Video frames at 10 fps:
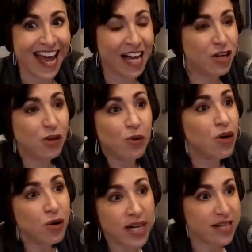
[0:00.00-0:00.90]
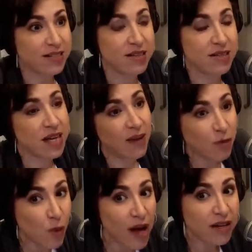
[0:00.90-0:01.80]
And you don't notice because
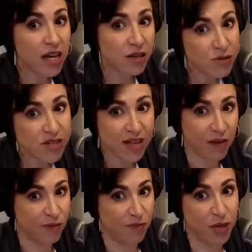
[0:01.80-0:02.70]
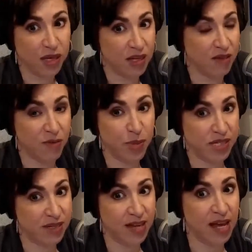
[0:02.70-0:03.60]
after a while you get used to that feeling of the
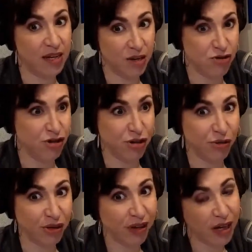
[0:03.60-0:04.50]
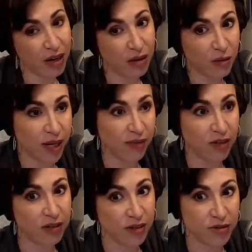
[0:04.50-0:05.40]
piece of sand in your shoe. You're like, oh,
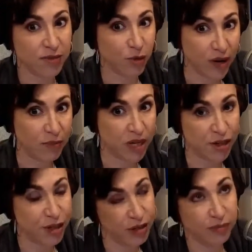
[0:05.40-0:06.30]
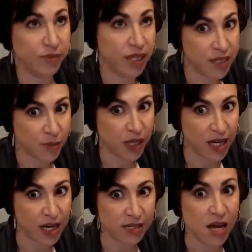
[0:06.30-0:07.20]
whatever. There's some grit in my shoe. It is what
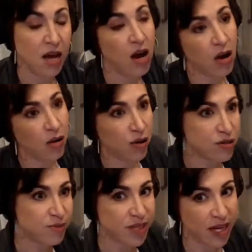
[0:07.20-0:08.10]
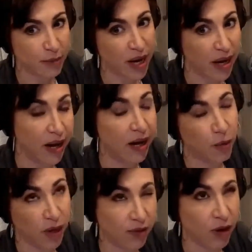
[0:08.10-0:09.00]
it is. Oh, there's some sand in my eye.
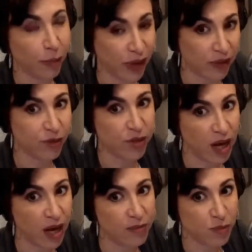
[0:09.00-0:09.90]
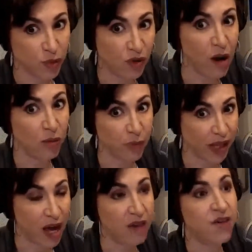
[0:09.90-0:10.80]
Whatever. I'll blink a few times and move on with
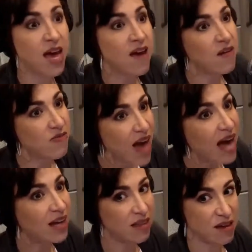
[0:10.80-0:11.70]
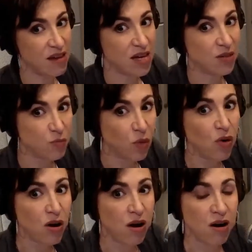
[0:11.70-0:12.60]
my life. And that I think is
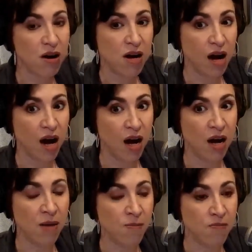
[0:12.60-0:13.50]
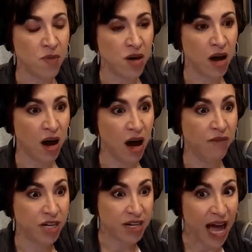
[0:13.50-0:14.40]
more of
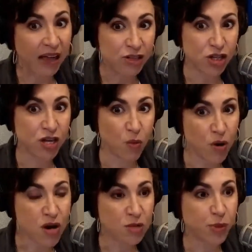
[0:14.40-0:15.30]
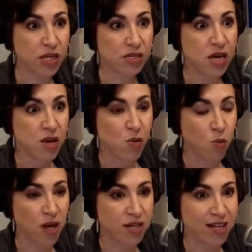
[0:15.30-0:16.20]
an analogy that works because
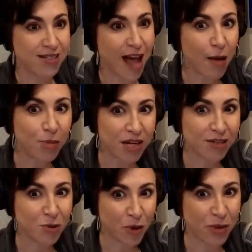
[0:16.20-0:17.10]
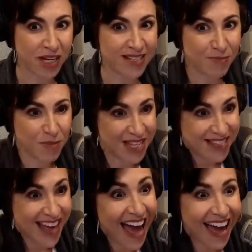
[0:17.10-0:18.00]
what is happening to women is
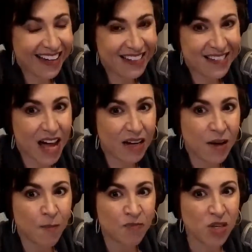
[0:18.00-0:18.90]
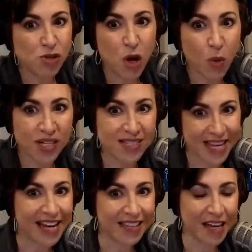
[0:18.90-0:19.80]
that it's not, there's no one
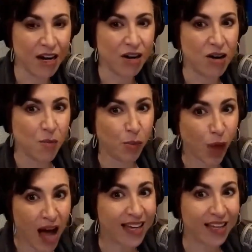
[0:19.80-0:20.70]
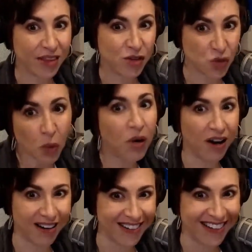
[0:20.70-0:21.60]
standing there blocking the
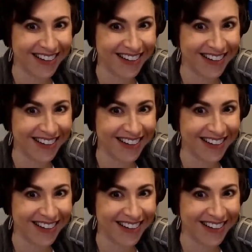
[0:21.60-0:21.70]
door.